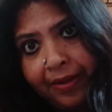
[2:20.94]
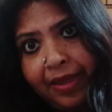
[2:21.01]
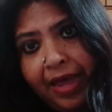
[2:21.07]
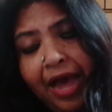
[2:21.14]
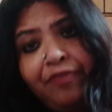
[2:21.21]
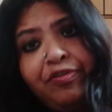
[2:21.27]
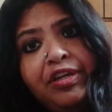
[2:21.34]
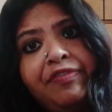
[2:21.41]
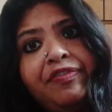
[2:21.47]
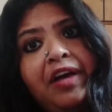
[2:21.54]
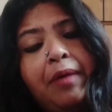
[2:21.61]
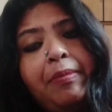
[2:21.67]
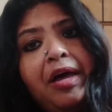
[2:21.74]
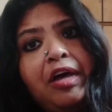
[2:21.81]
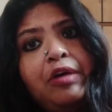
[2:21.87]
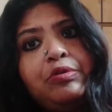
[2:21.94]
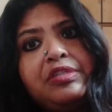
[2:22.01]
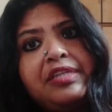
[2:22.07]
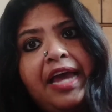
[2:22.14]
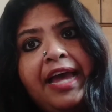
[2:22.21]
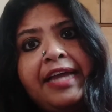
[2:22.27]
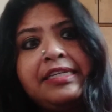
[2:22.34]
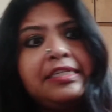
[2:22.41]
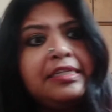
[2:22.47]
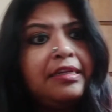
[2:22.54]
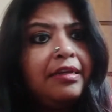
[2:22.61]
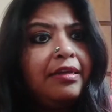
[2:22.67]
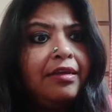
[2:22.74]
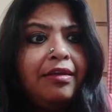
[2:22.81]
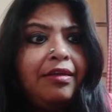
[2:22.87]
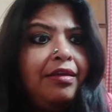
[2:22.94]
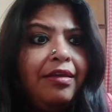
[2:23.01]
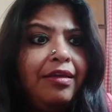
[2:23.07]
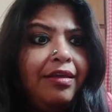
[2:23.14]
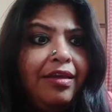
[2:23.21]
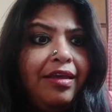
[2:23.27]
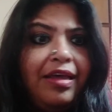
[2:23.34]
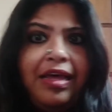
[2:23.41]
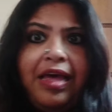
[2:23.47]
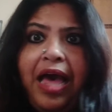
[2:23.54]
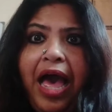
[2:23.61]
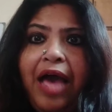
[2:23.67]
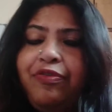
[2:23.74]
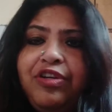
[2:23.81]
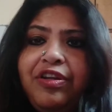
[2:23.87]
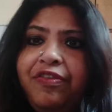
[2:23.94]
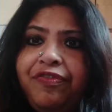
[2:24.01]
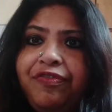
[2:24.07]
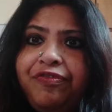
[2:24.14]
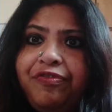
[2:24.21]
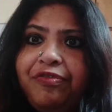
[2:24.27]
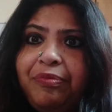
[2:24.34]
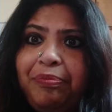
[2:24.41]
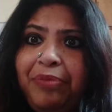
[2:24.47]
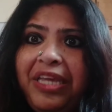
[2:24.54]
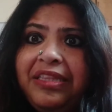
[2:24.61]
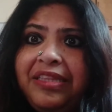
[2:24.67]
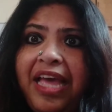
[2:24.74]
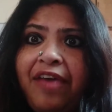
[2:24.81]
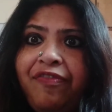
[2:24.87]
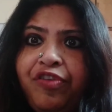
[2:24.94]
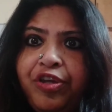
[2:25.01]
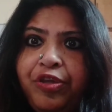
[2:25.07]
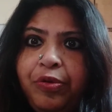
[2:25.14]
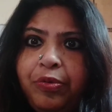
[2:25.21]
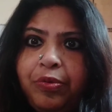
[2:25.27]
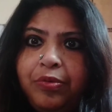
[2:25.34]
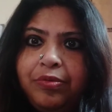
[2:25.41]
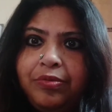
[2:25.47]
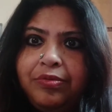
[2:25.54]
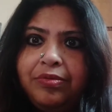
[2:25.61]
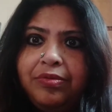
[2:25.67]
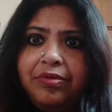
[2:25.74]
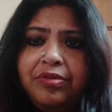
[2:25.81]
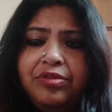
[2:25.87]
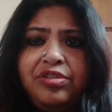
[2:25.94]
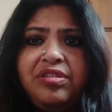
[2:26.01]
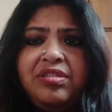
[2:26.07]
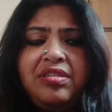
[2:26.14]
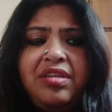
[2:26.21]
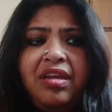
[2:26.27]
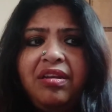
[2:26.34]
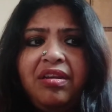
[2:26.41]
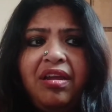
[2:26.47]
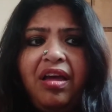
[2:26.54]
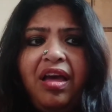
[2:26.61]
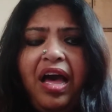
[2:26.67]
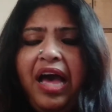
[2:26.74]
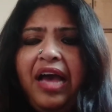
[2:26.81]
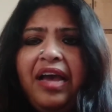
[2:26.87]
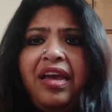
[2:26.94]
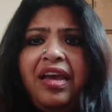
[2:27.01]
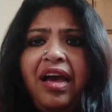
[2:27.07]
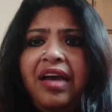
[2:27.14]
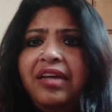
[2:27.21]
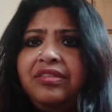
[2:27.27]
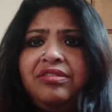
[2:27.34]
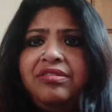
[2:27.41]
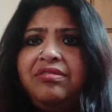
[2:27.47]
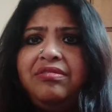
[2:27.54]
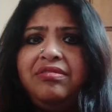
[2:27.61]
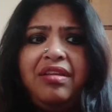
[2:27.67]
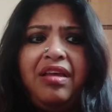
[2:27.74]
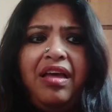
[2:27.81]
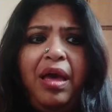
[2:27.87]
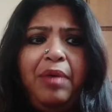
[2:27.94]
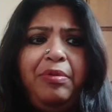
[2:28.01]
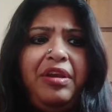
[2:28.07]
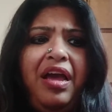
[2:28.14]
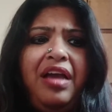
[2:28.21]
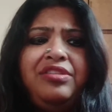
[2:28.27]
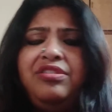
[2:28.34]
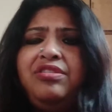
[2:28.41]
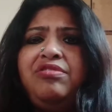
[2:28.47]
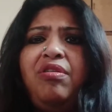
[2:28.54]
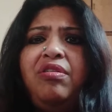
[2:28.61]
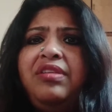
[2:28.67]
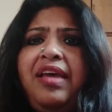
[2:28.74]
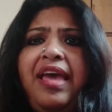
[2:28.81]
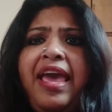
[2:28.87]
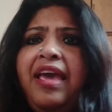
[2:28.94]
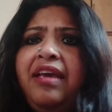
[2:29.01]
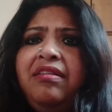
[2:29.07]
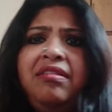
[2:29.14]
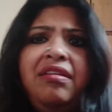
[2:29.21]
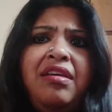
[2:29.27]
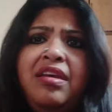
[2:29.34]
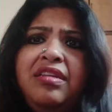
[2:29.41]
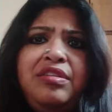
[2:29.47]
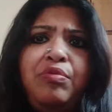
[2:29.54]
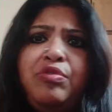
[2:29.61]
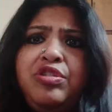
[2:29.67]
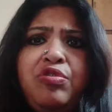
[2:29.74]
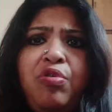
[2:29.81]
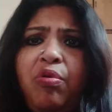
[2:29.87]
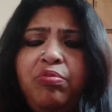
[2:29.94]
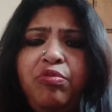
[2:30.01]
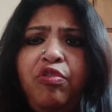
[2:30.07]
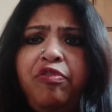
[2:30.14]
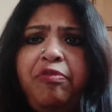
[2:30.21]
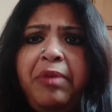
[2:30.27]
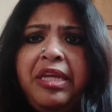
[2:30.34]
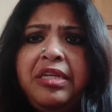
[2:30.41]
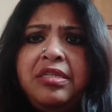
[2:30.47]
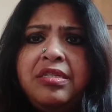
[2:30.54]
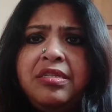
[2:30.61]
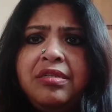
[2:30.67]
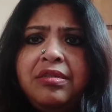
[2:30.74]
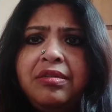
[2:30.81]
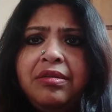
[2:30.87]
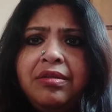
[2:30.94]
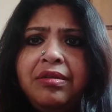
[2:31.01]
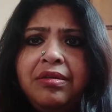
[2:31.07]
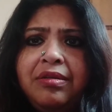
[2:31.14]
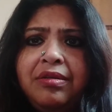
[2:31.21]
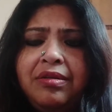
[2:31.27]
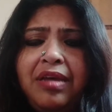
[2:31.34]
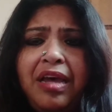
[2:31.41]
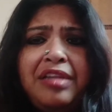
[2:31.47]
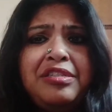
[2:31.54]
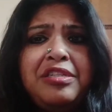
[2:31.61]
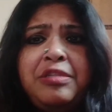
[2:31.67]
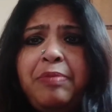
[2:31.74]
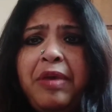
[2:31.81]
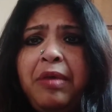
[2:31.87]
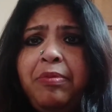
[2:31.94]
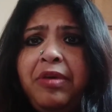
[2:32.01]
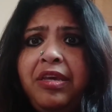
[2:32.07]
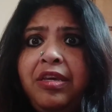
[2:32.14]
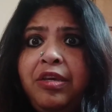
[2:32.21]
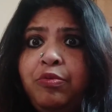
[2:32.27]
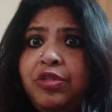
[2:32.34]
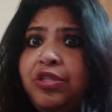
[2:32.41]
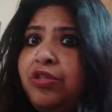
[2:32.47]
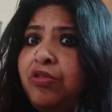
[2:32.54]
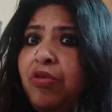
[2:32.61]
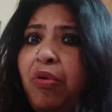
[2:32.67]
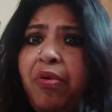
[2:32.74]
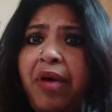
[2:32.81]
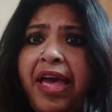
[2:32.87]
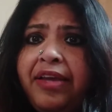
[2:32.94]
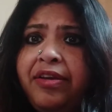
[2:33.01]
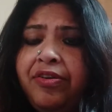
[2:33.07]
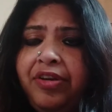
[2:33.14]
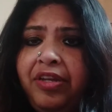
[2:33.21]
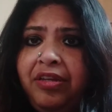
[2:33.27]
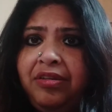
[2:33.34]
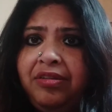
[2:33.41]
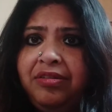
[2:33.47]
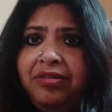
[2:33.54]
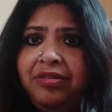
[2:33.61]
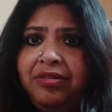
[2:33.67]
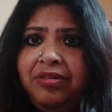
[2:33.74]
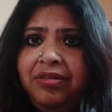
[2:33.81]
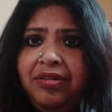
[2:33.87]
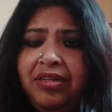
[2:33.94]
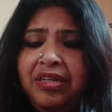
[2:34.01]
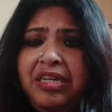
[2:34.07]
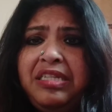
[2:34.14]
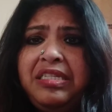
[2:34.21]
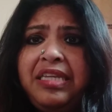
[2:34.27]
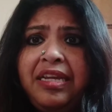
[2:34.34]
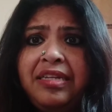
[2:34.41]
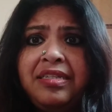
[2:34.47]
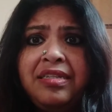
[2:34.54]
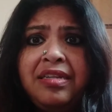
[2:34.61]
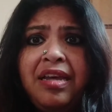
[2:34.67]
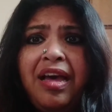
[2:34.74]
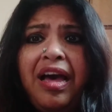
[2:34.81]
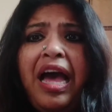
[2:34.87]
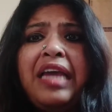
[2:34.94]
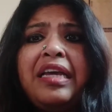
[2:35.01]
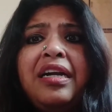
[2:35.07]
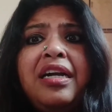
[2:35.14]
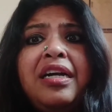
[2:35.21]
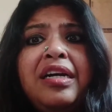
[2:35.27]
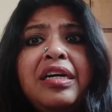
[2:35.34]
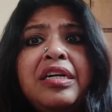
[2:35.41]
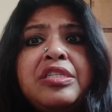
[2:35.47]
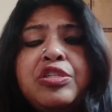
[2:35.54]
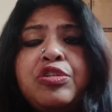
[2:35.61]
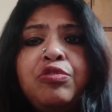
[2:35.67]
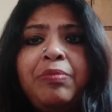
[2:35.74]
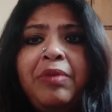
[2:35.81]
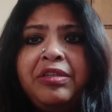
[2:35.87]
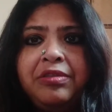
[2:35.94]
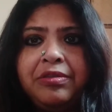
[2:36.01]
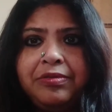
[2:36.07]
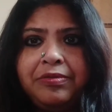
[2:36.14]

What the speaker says: I would have come out and I would have been there for you." She said, I just saw the egg. There was no movement. And this baby, he was so angry. He said, "I curse you, mother.